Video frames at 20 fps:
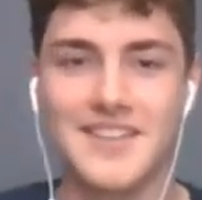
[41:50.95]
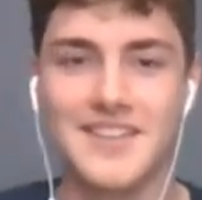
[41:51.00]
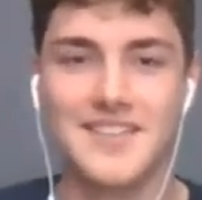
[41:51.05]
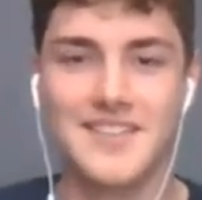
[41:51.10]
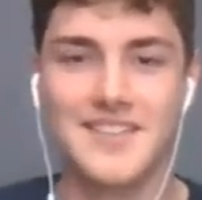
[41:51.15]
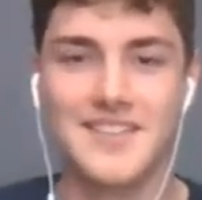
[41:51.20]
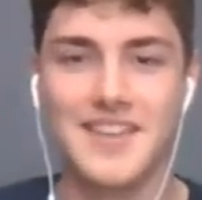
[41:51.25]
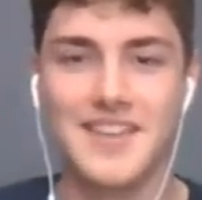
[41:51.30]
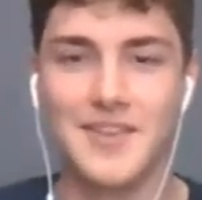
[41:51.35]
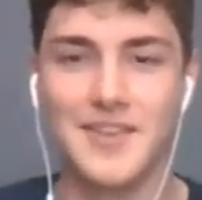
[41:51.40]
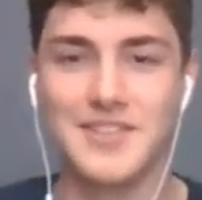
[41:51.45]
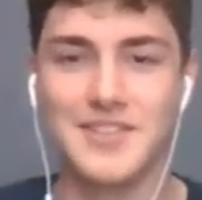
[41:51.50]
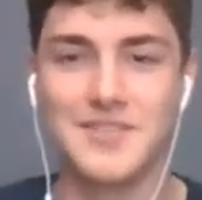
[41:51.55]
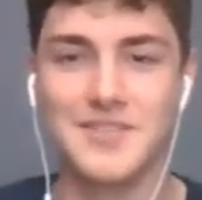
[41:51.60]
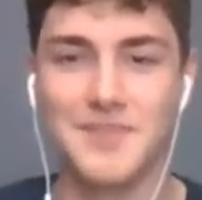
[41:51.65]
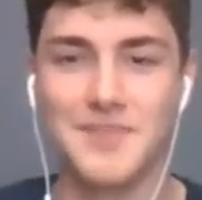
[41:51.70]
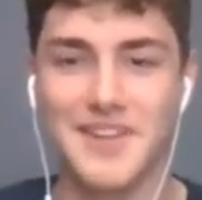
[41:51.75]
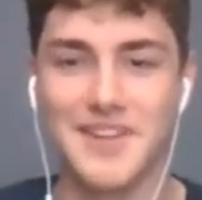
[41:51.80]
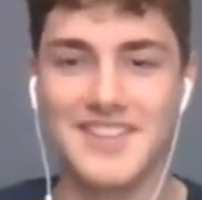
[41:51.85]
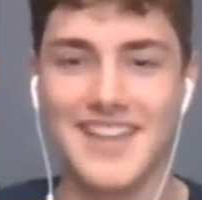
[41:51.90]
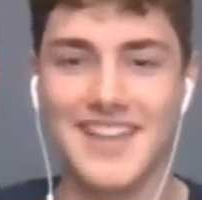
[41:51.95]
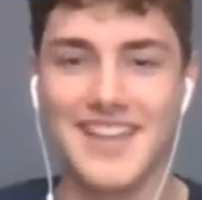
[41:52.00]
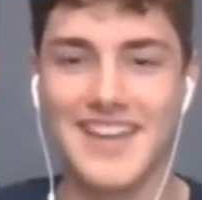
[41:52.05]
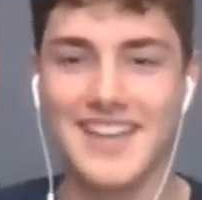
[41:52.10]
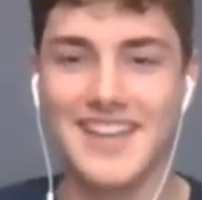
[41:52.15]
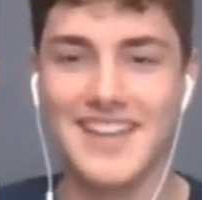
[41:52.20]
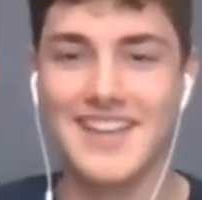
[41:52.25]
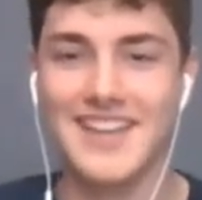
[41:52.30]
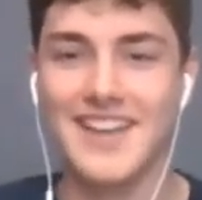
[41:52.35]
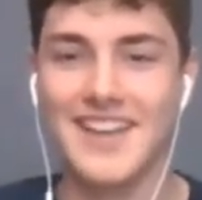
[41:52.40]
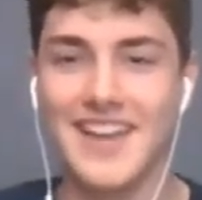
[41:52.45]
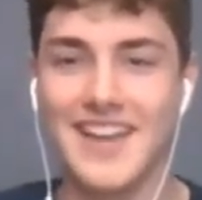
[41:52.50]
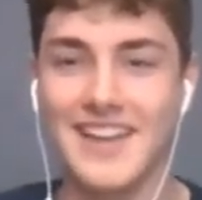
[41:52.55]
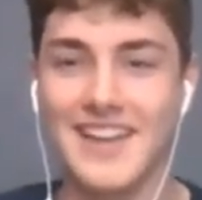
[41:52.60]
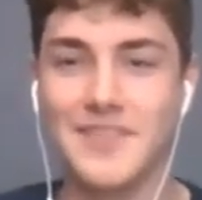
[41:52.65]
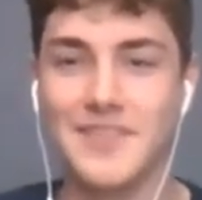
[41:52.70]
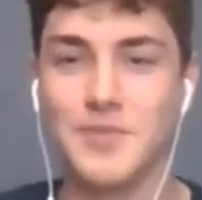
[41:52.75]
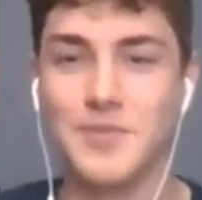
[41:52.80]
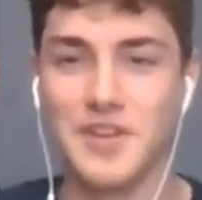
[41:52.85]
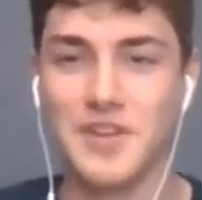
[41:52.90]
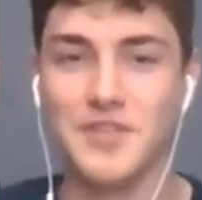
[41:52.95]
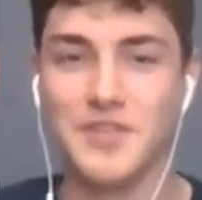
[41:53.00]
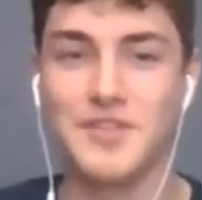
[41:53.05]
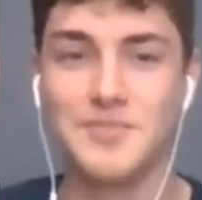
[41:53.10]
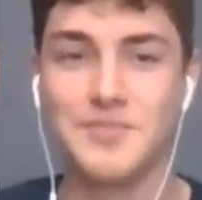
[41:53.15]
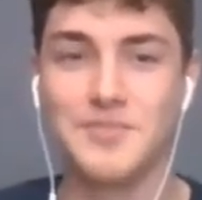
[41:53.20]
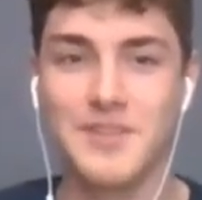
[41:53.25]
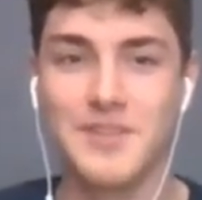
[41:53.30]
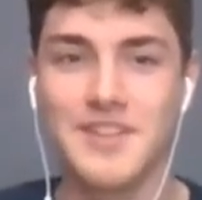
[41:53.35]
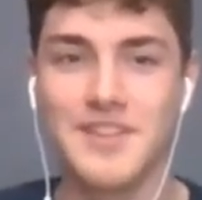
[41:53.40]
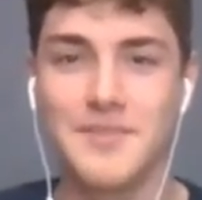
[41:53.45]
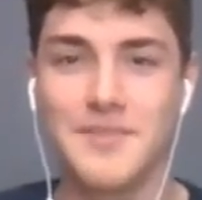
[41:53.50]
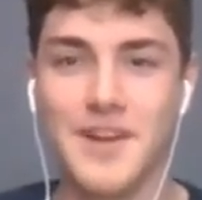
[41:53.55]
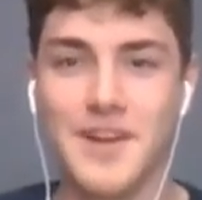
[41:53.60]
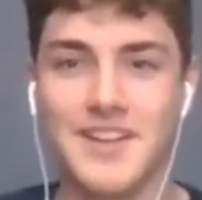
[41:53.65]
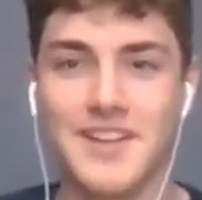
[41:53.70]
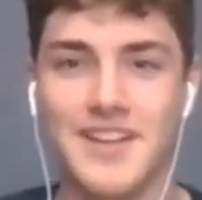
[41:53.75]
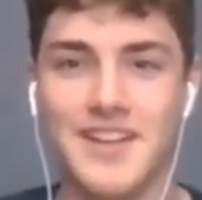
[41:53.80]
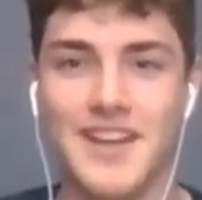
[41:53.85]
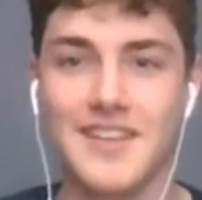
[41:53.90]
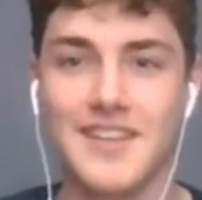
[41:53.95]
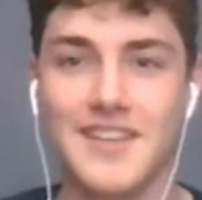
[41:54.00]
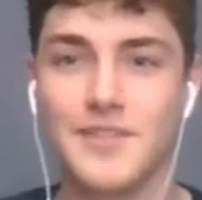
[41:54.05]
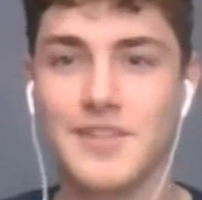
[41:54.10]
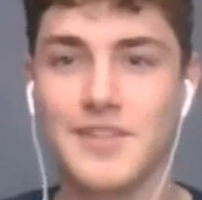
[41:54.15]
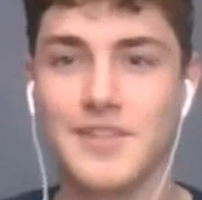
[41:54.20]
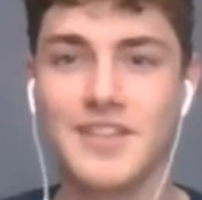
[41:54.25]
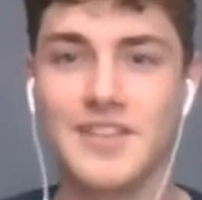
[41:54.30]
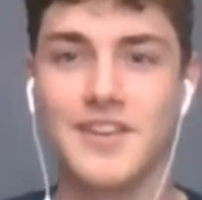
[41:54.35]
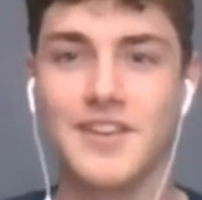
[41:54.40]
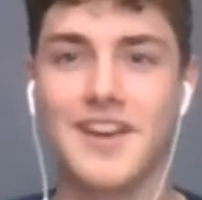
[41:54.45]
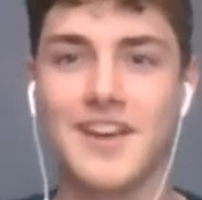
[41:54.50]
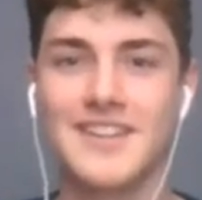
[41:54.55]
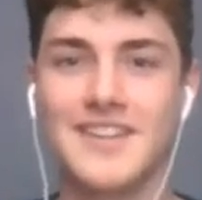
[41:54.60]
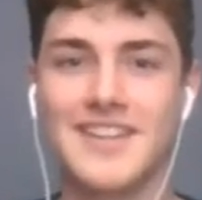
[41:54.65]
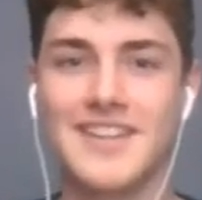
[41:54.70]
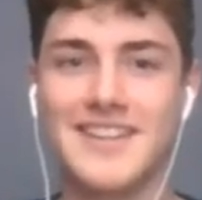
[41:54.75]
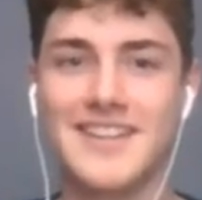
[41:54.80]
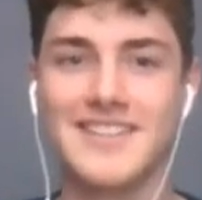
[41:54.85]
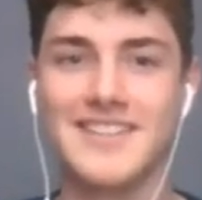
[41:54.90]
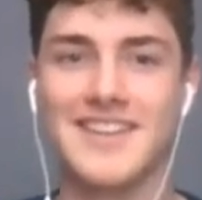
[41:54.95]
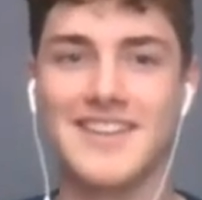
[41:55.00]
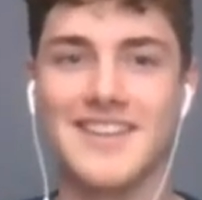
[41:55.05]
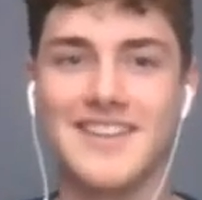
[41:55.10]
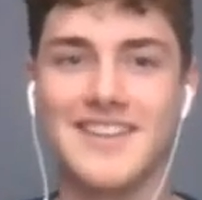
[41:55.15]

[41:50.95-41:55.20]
It was his birthday, and we're going to his birthday party tonight. Quick shout out, Garrett Dickinson.